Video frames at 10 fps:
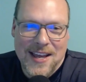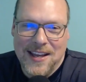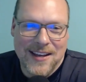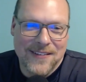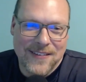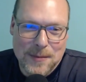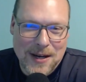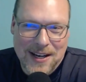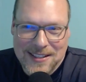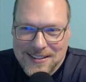and get
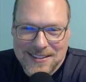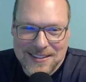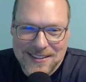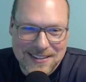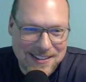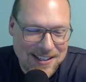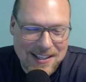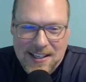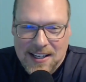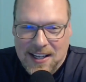ribeyes and
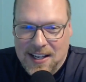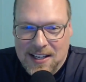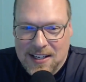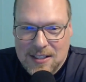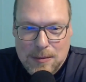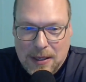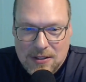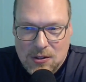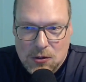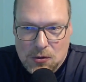and
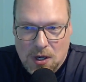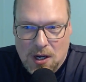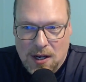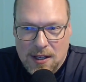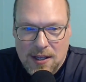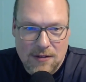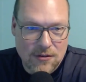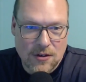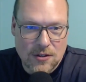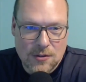expect to uh, eat
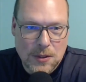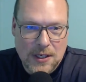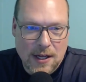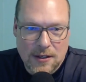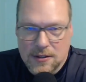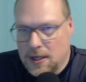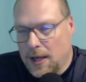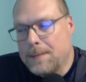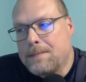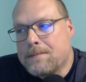for under twenty dollars a
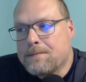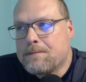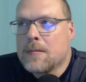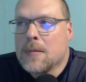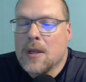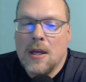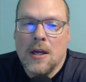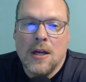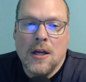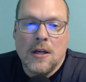day.
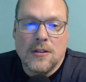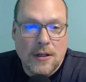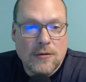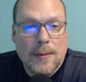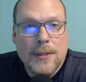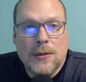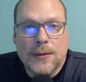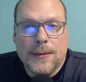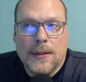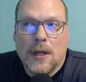So that's what I've been
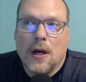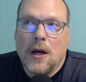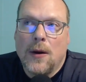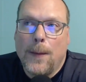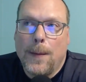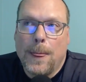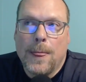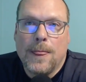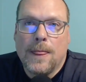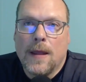doing. Um,
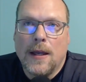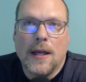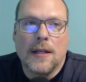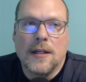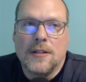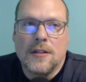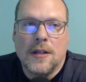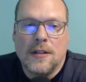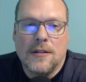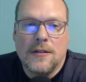again,
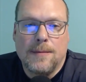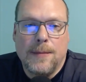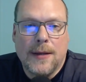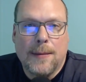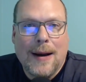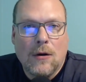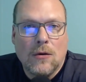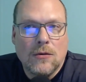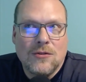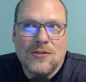it's it's been
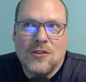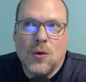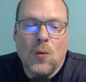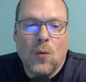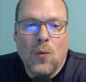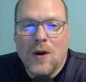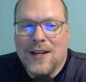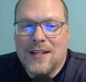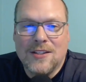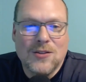about
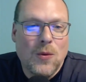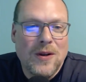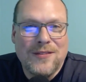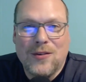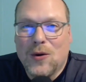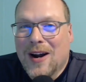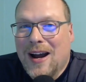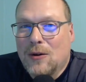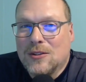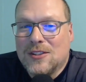twenty to twenty four
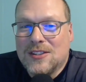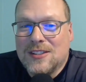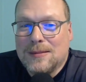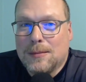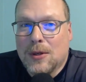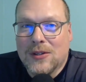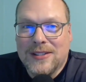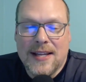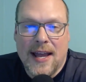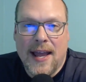ounces per
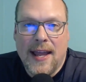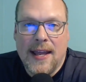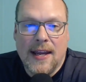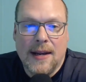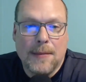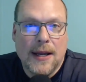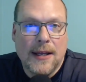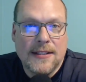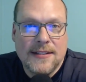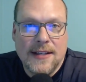day in
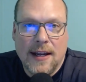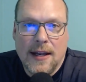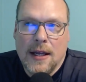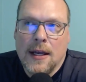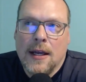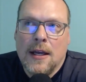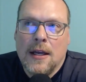my steak.